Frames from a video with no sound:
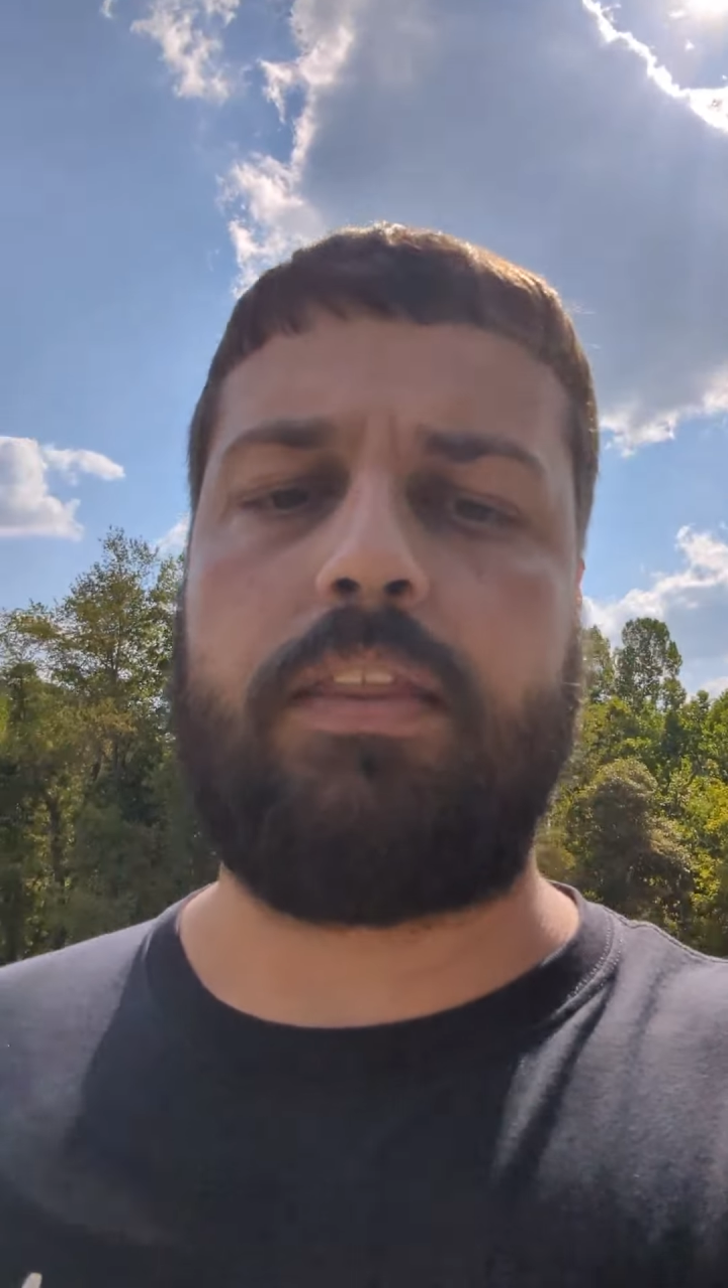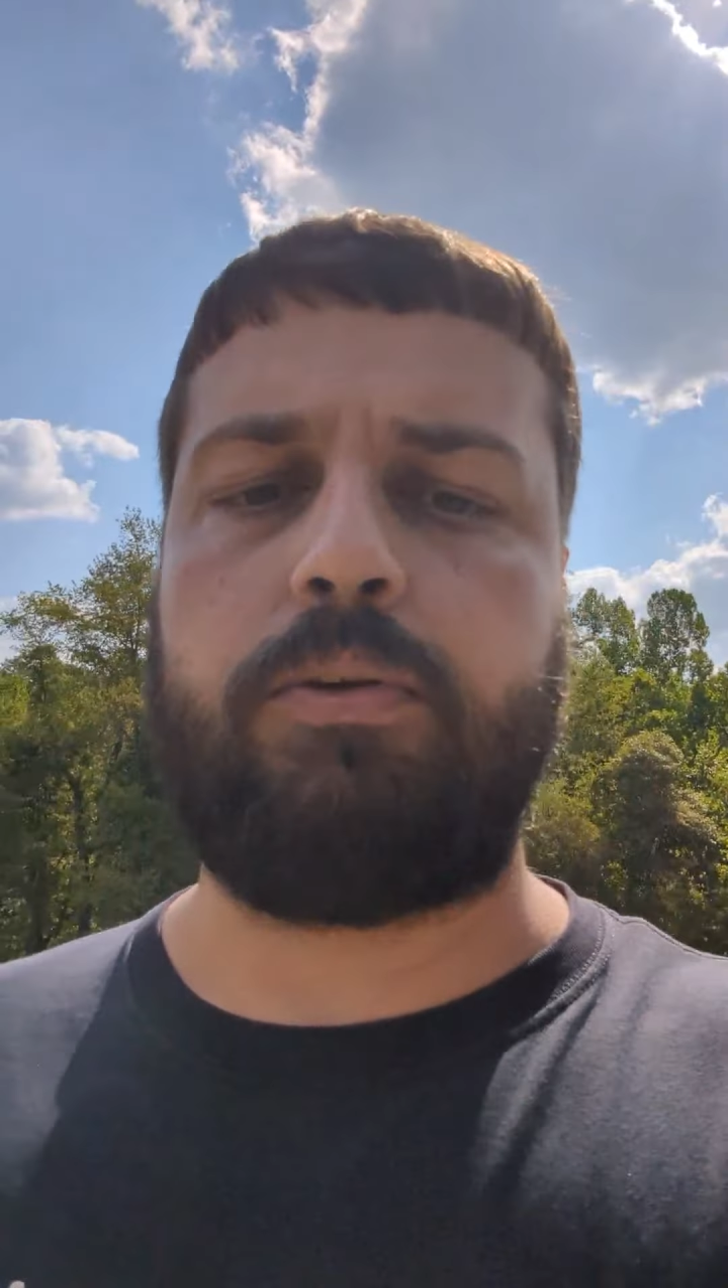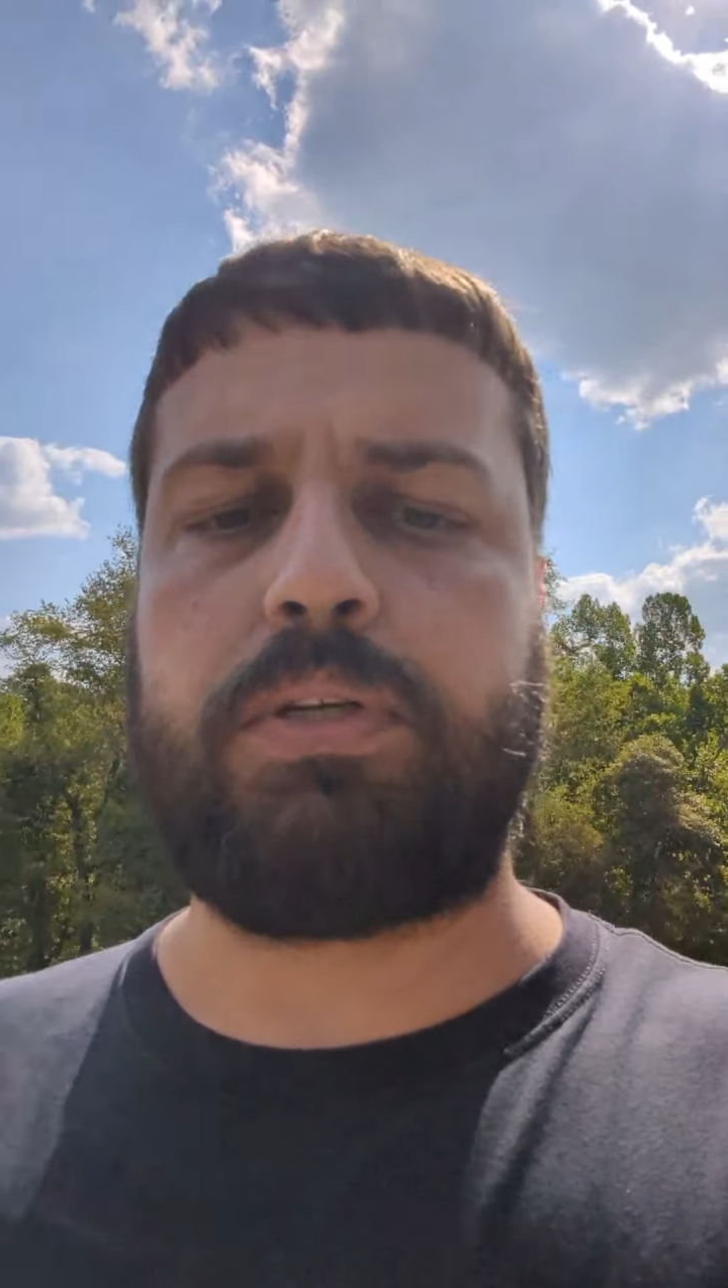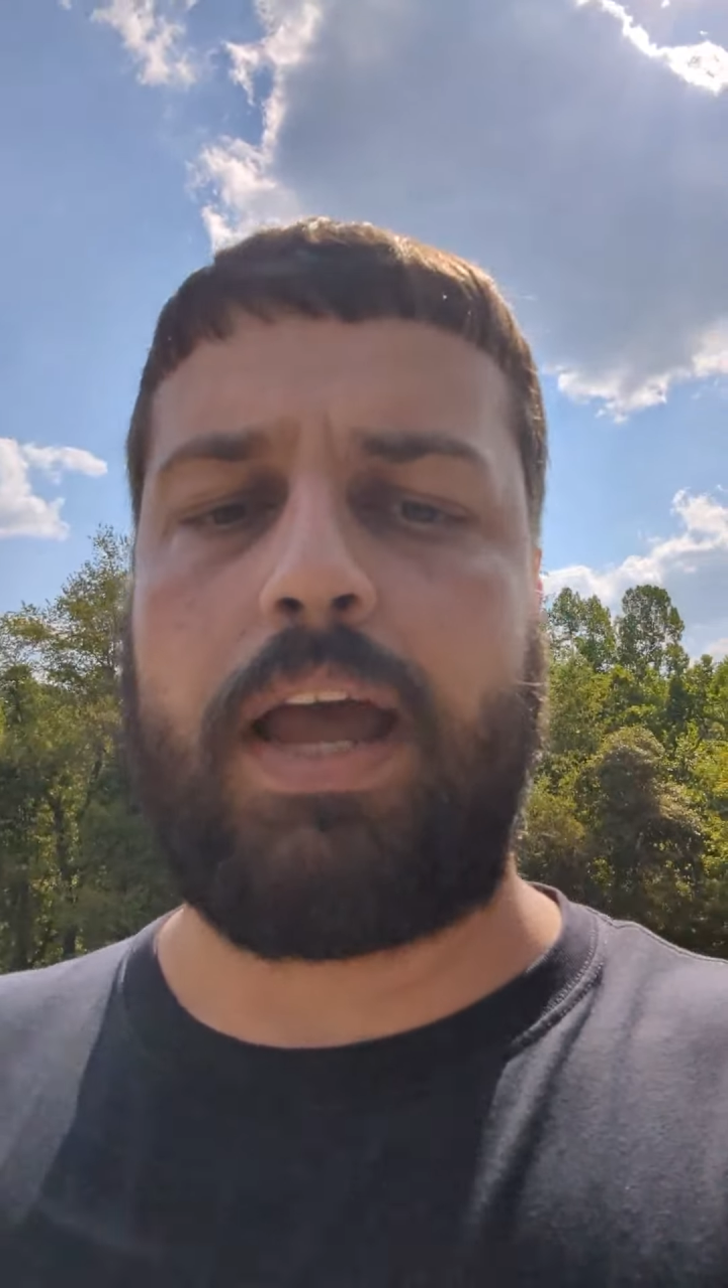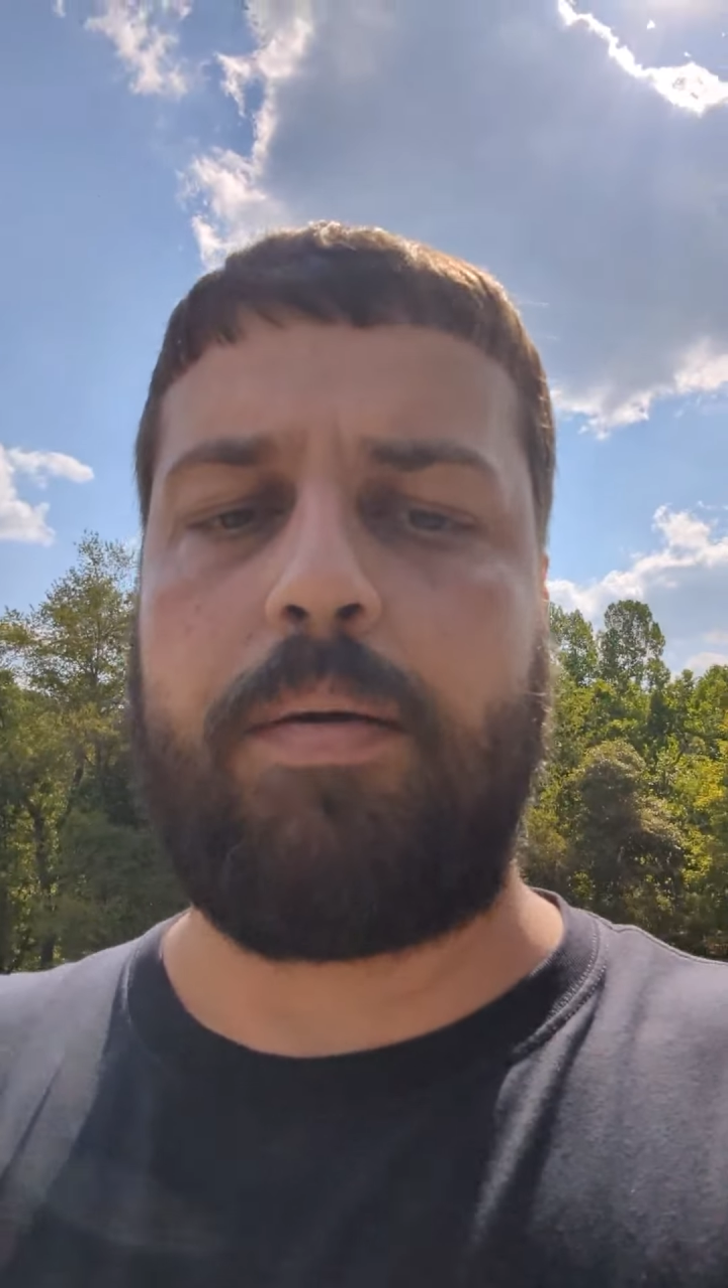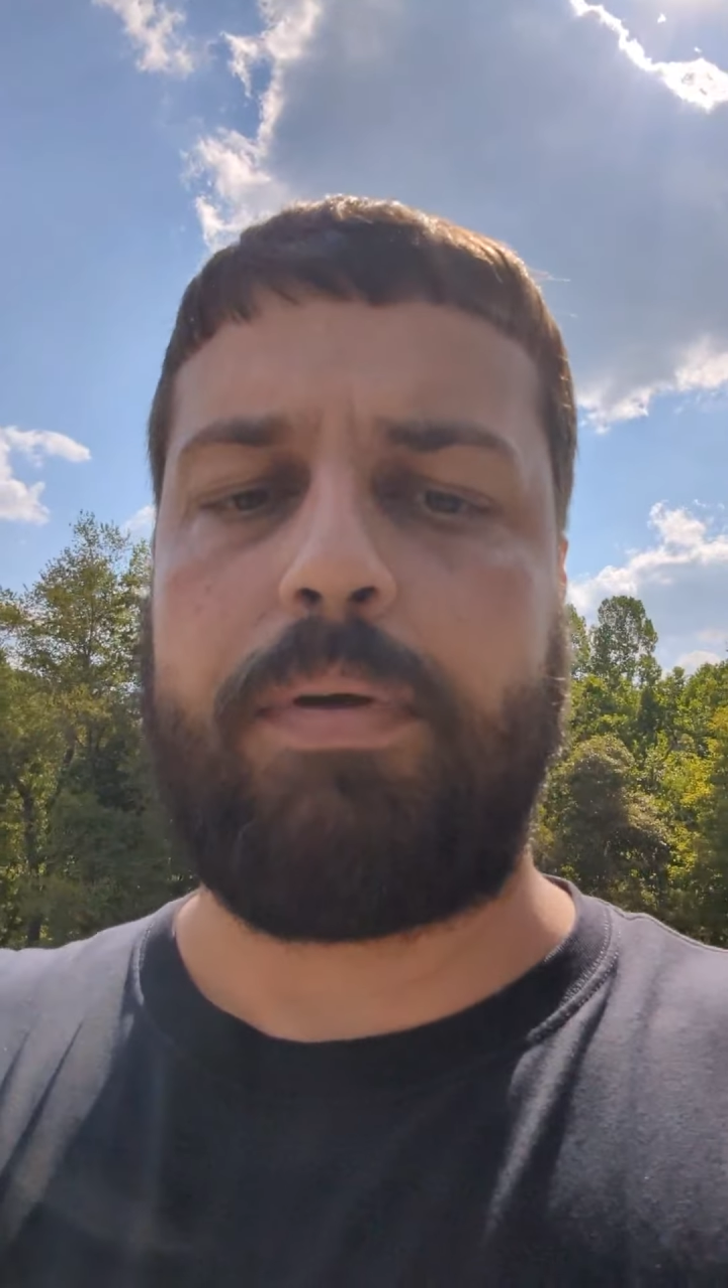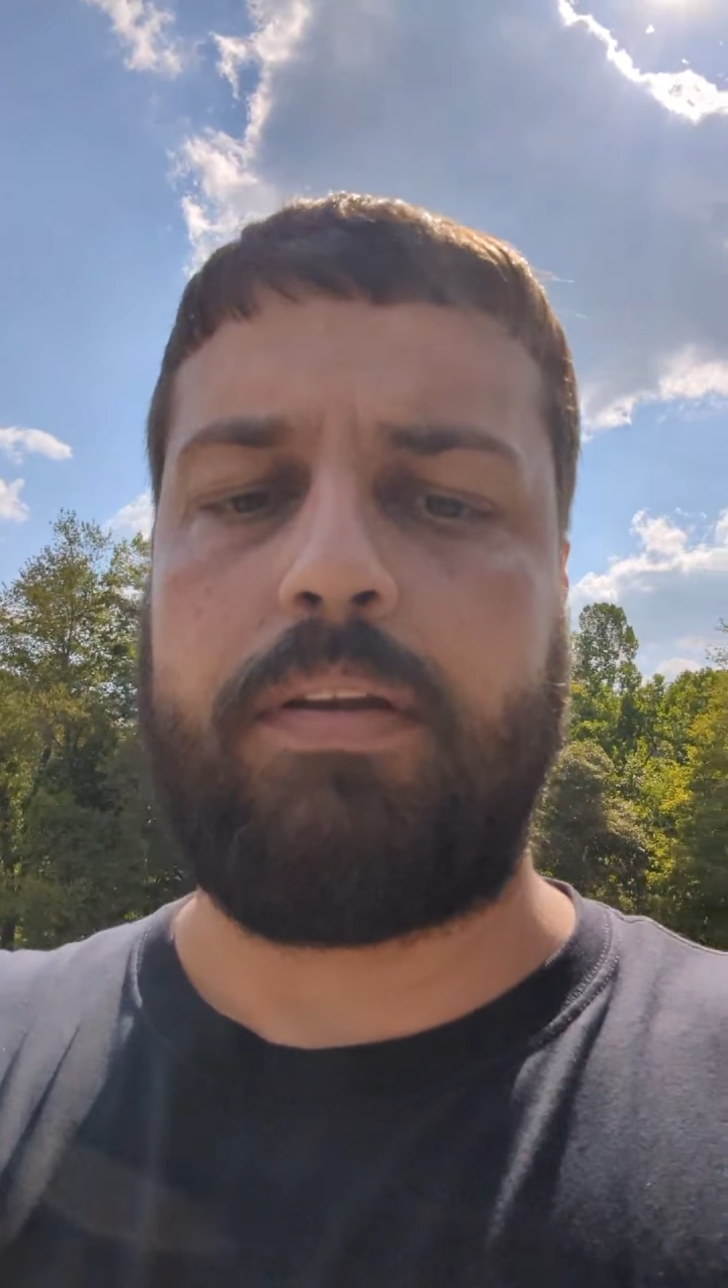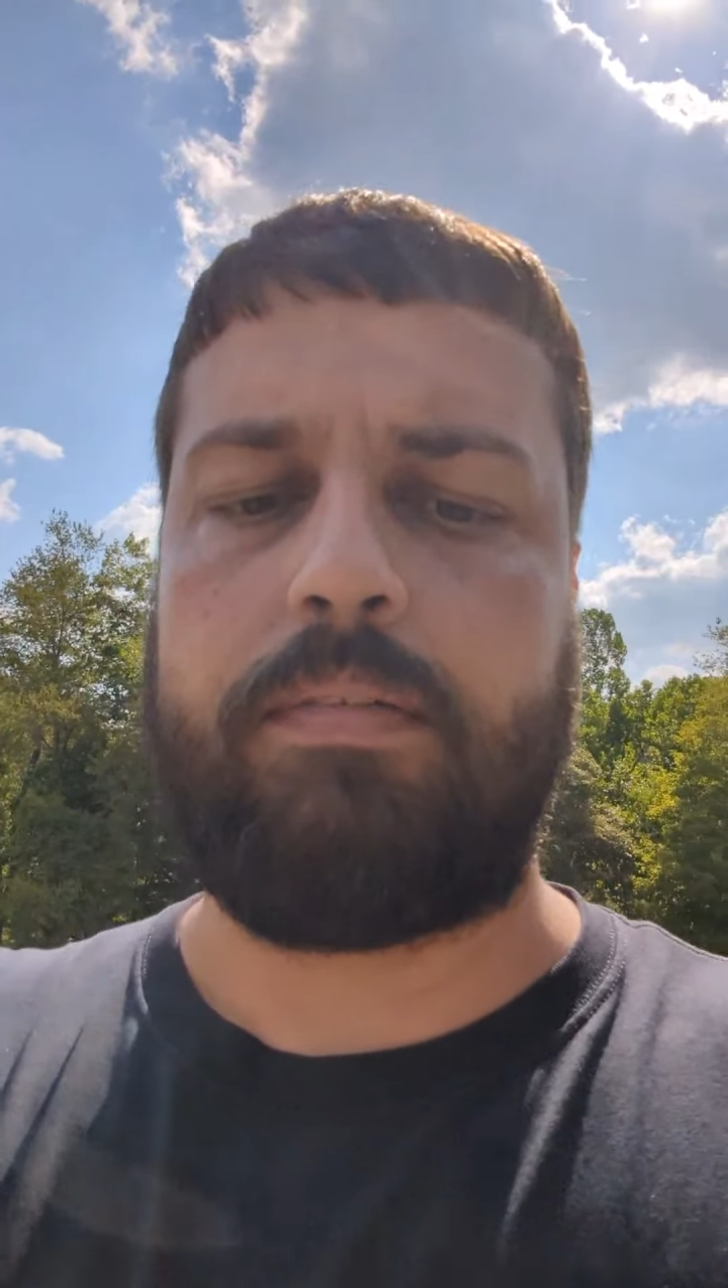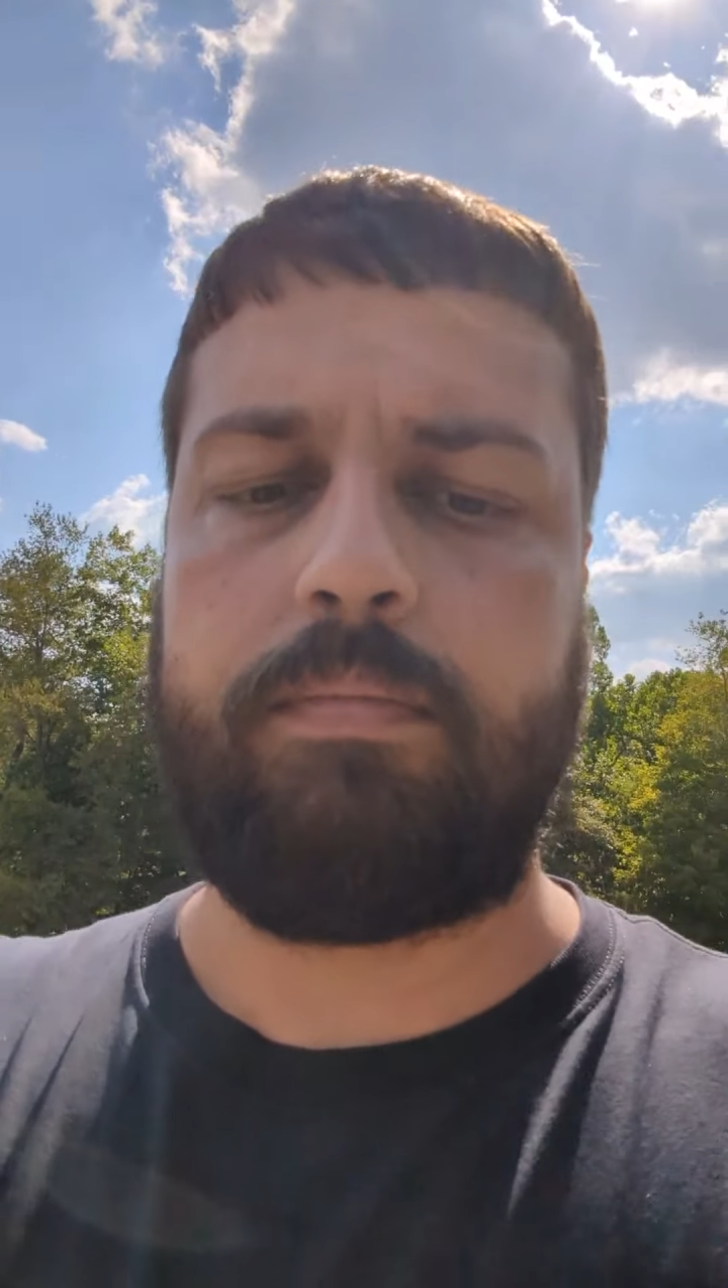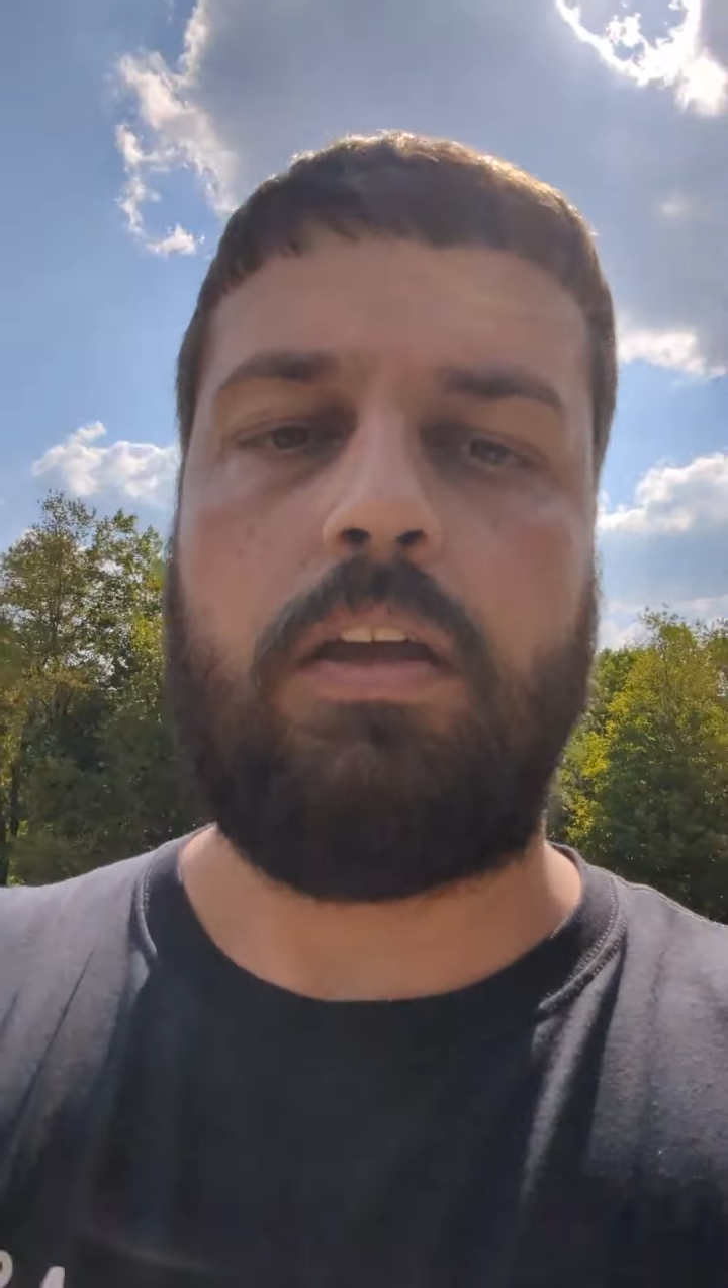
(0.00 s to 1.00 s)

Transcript: those happen.